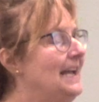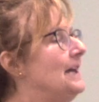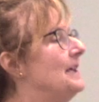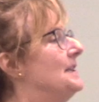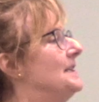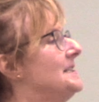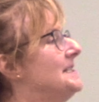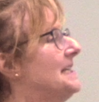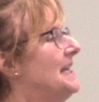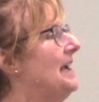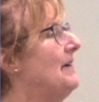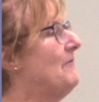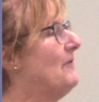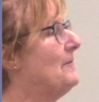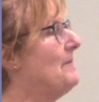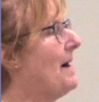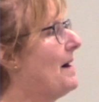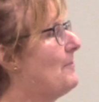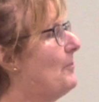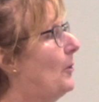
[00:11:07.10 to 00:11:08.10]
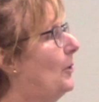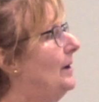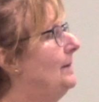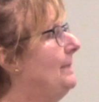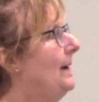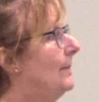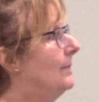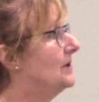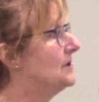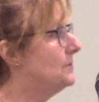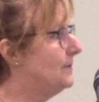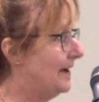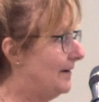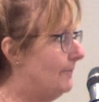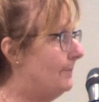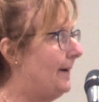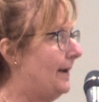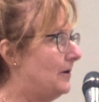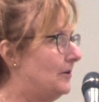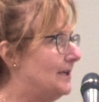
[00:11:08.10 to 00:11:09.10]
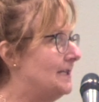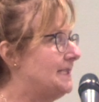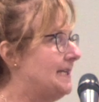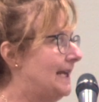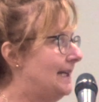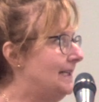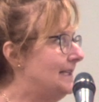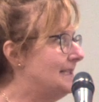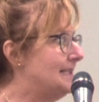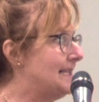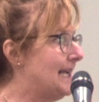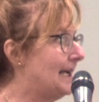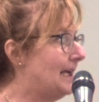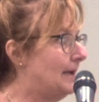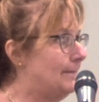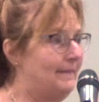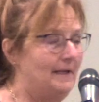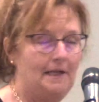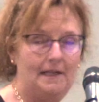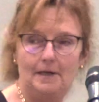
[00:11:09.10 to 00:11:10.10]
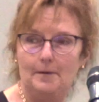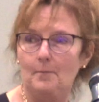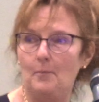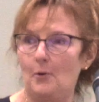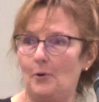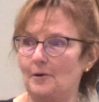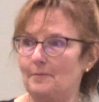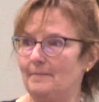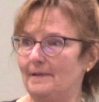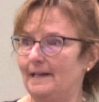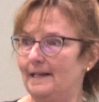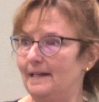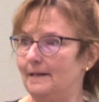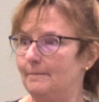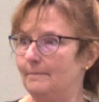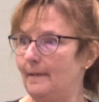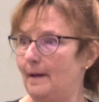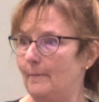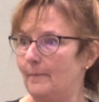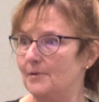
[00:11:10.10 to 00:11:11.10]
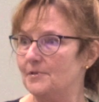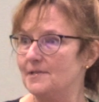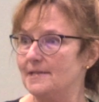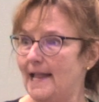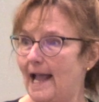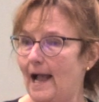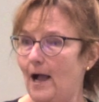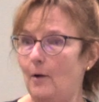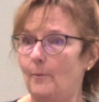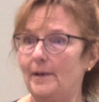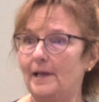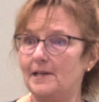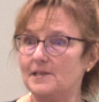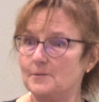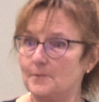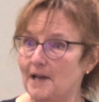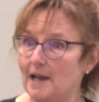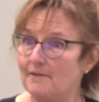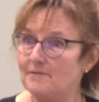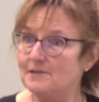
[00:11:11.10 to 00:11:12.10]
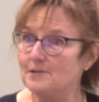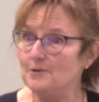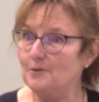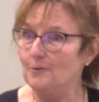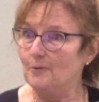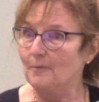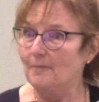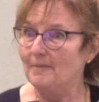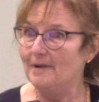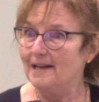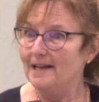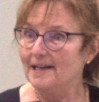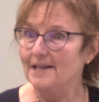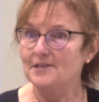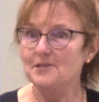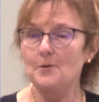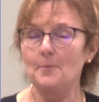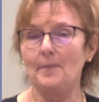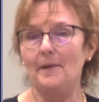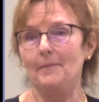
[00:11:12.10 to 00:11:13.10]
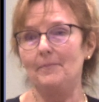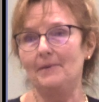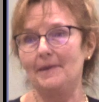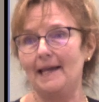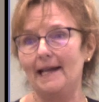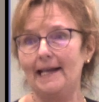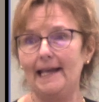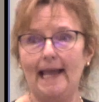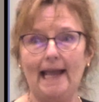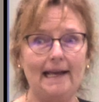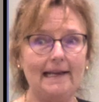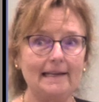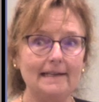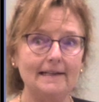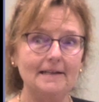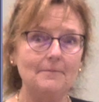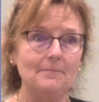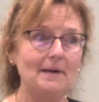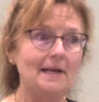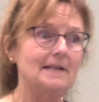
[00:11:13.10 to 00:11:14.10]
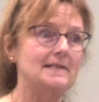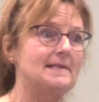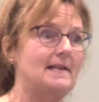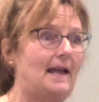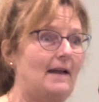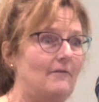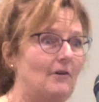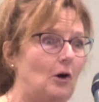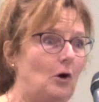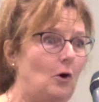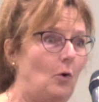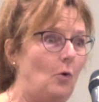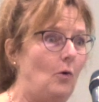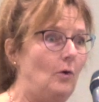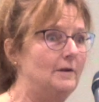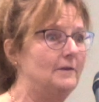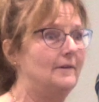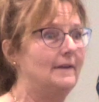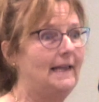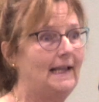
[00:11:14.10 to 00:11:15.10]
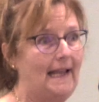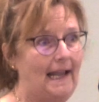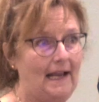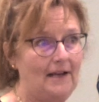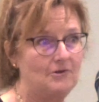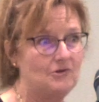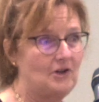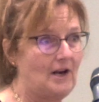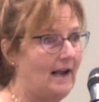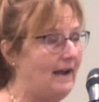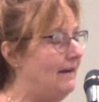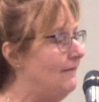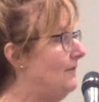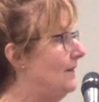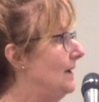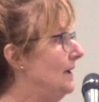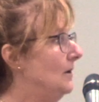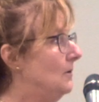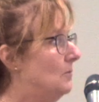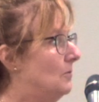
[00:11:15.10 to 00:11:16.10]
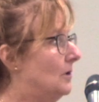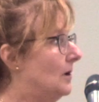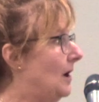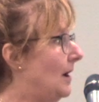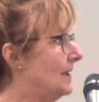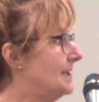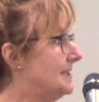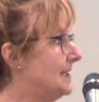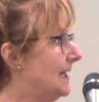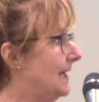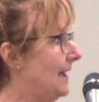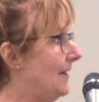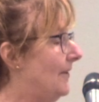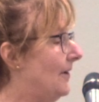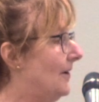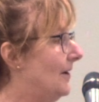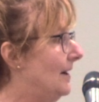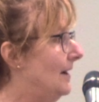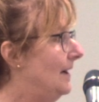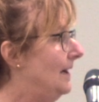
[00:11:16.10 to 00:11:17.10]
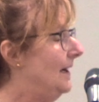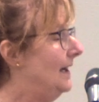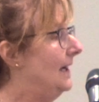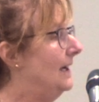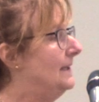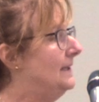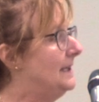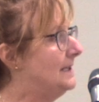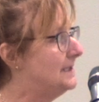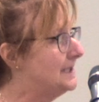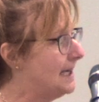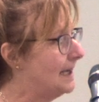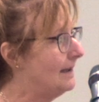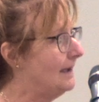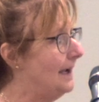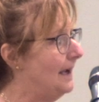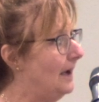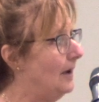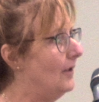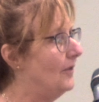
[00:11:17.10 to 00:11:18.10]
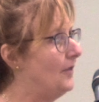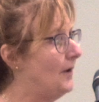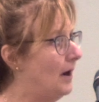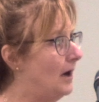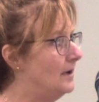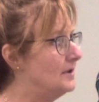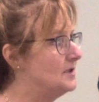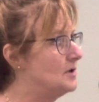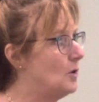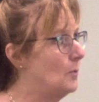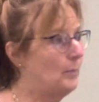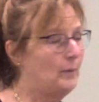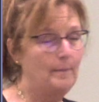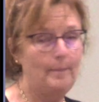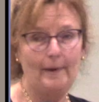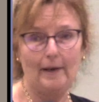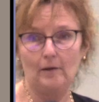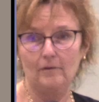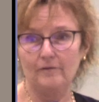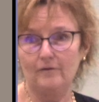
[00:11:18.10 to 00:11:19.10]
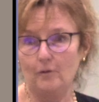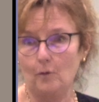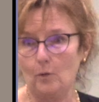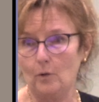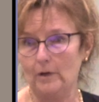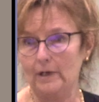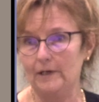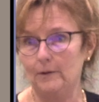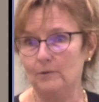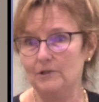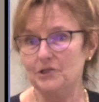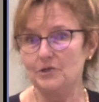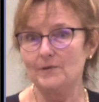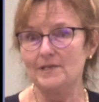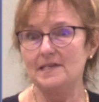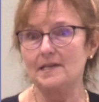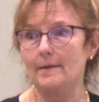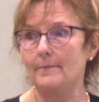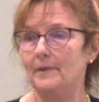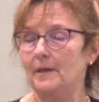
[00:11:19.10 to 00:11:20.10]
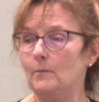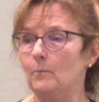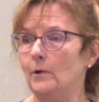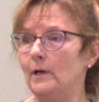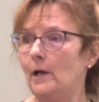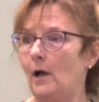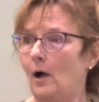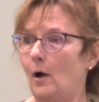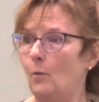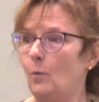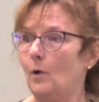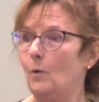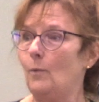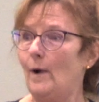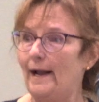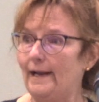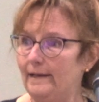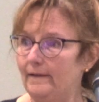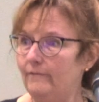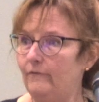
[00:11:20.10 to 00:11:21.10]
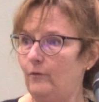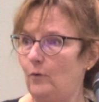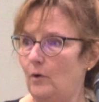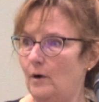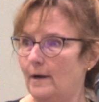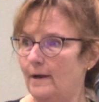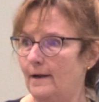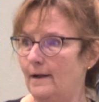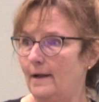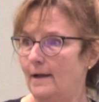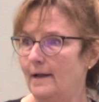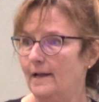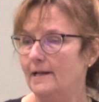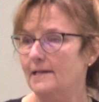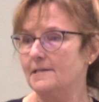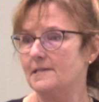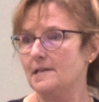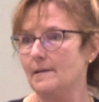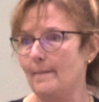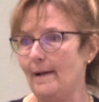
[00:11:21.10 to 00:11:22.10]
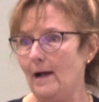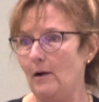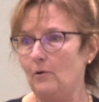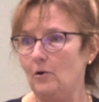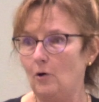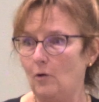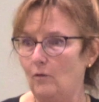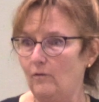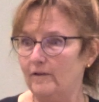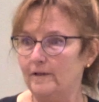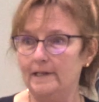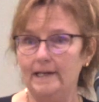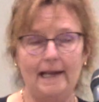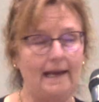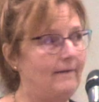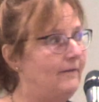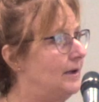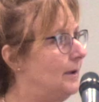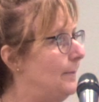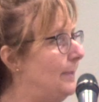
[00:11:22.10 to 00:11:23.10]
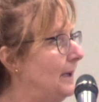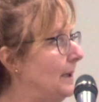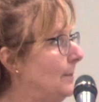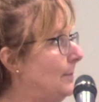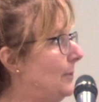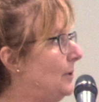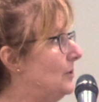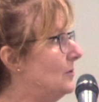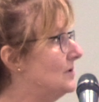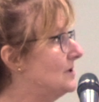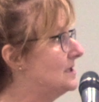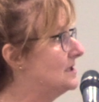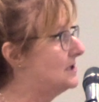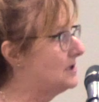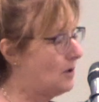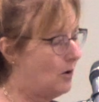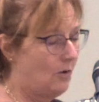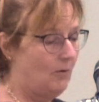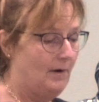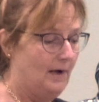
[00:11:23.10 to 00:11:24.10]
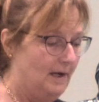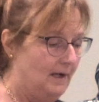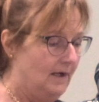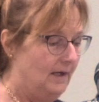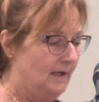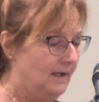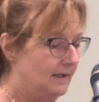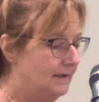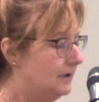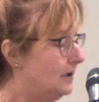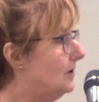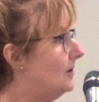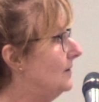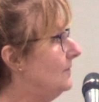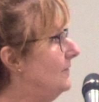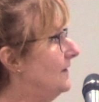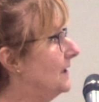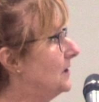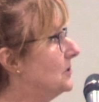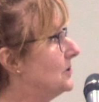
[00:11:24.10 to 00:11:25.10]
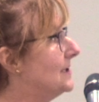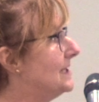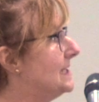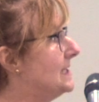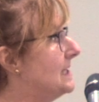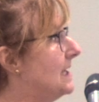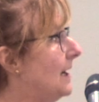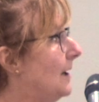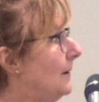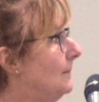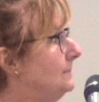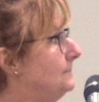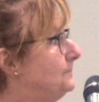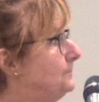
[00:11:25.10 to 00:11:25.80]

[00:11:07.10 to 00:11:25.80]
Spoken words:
This came from our board members. We have better attendance at committee and board meeting members now because we have Zoom. So people that can't get in because they have a cold or they can't drive, we're all together. And then telehealth also propelled forward, which was something we all were waiting for, and somehow COVID gave it a big boost. So good victories there.